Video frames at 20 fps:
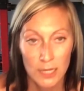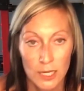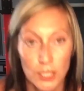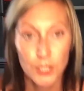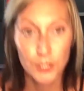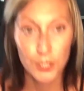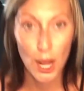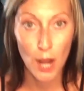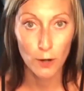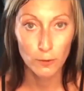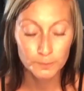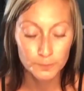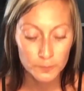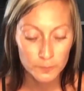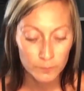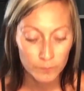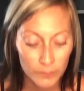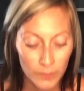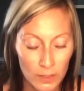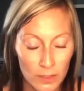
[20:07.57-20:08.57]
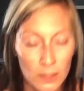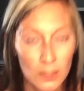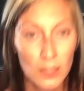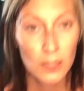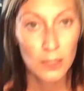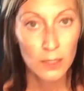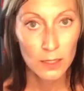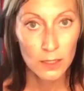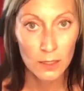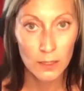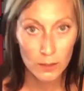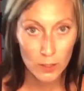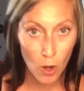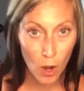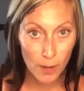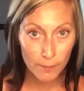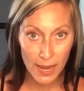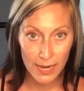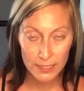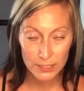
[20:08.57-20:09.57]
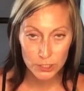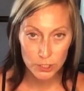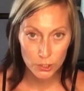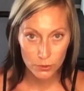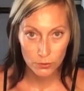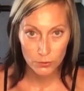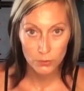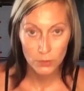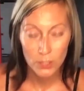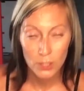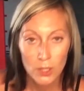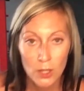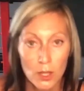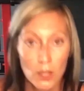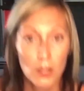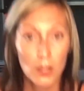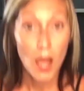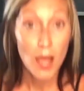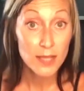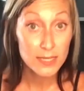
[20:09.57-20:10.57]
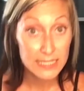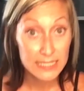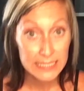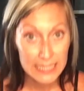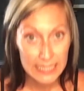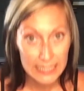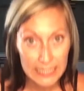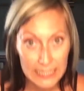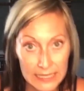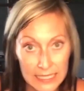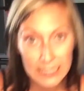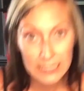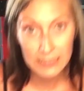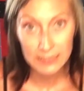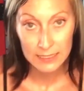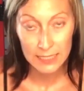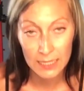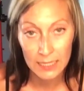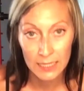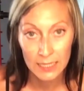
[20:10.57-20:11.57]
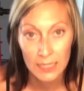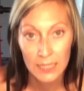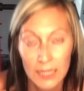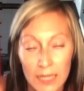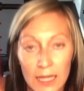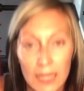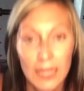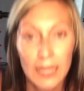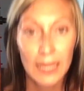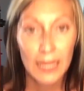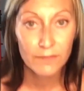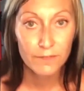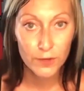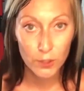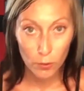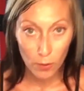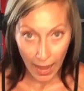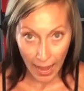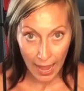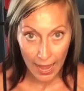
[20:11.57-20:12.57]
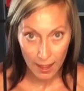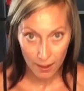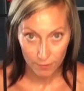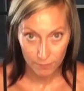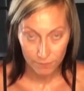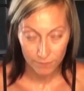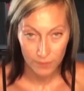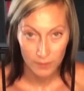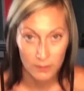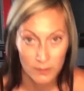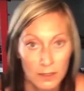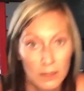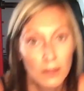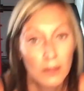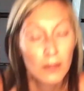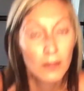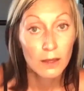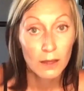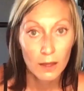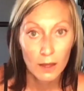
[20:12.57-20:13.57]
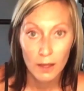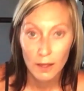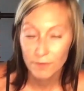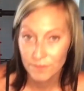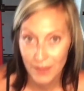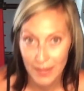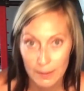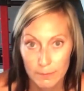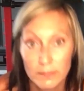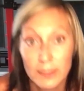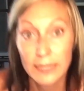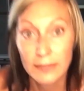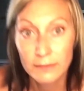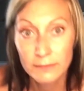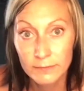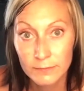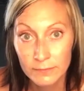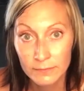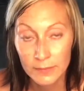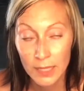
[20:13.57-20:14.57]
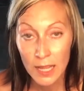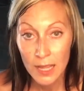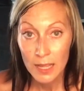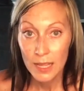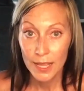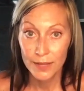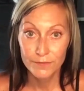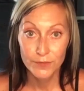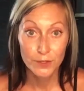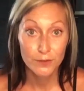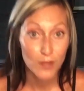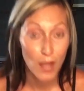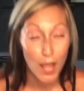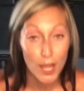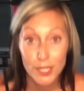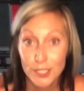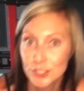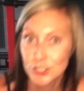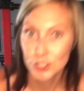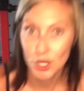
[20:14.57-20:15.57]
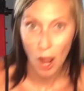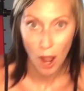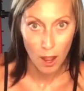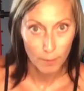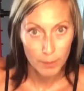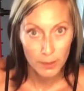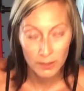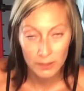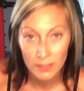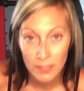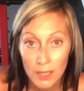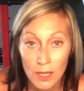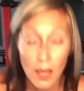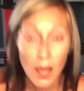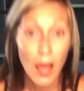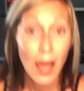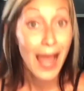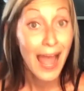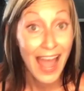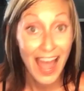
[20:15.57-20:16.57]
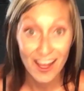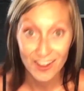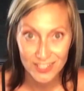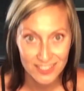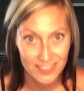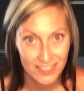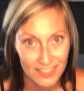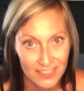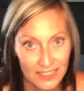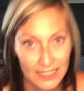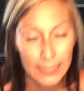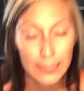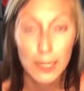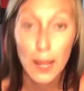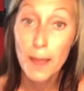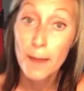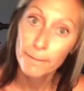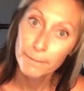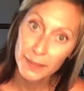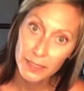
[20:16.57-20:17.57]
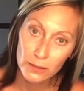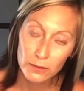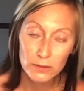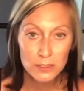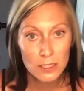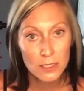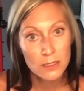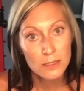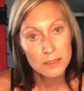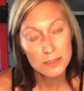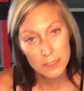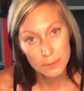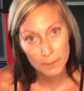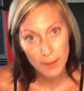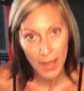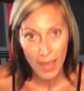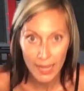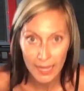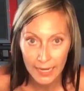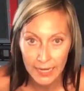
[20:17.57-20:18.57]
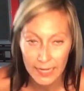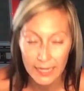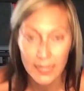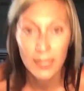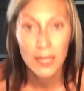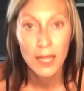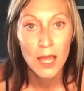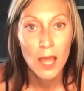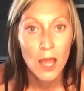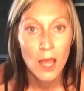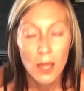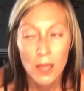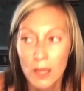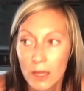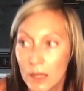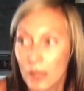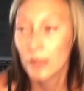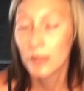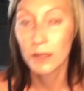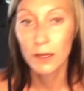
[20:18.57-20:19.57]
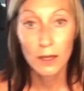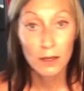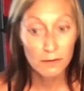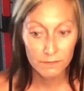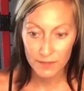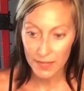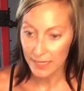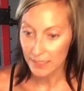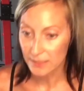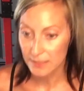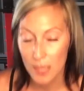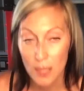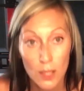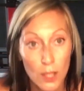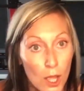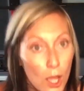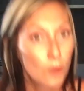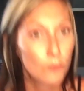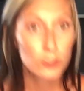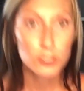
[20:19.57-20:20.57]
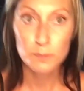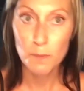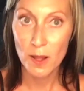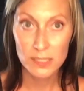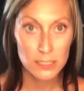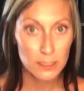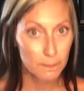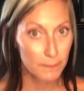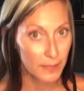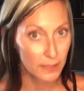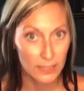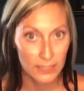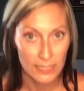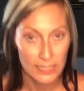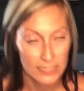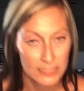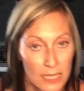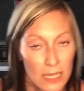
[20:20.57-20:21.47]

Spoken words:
you know, going back to us needing this, if you have a family, if you've got a job, a house to clean, bills to pay, events, responsibilities,